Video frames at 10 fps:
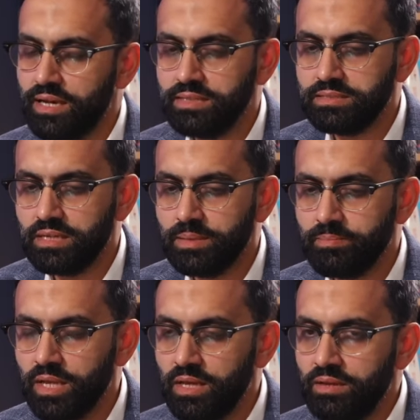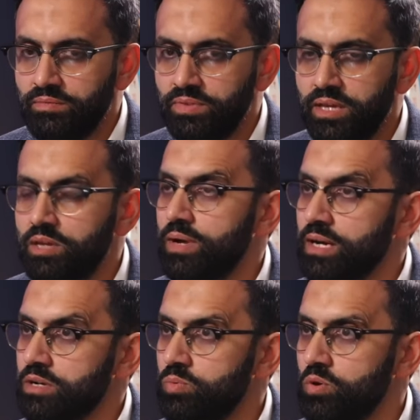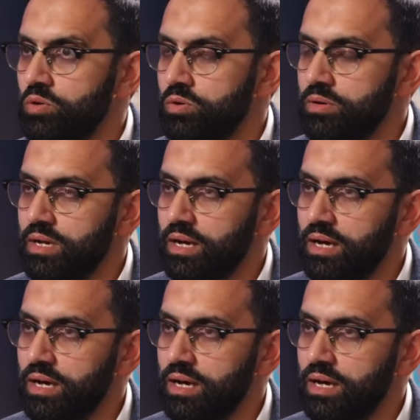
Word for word: And um, the Iraq War